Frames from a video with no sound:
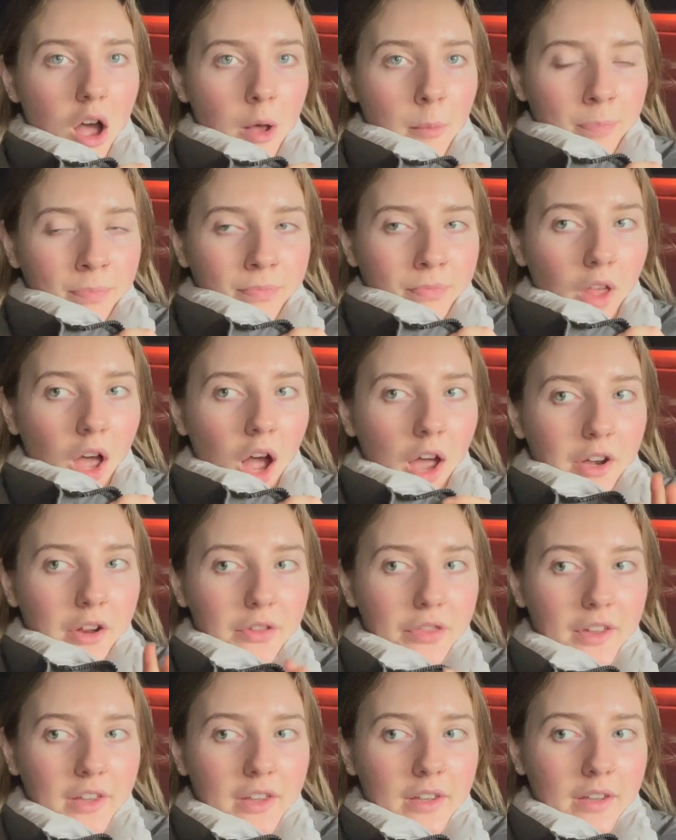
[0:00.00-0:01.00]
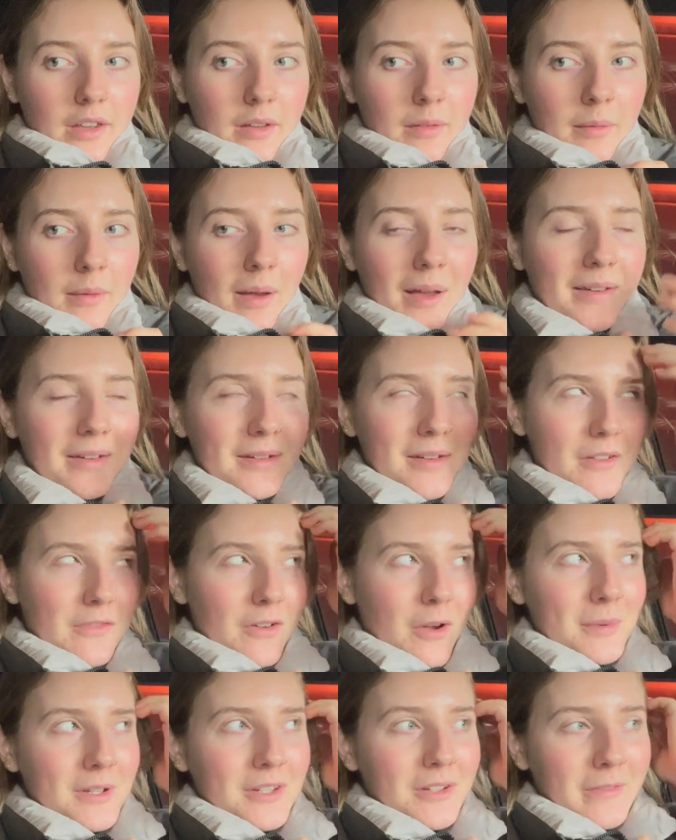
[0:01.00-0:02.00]
don't know if
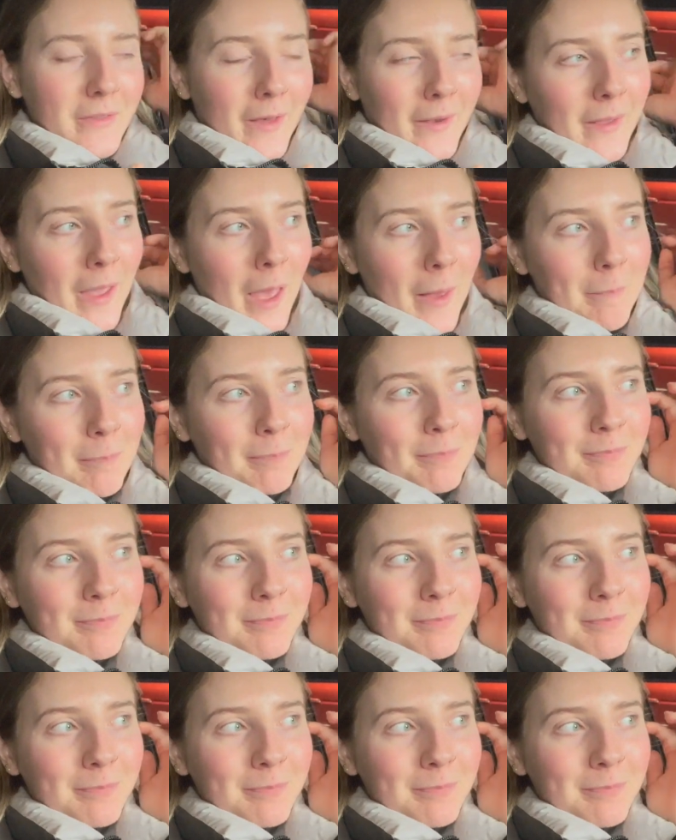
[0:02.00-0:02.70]
I'll be doing that again.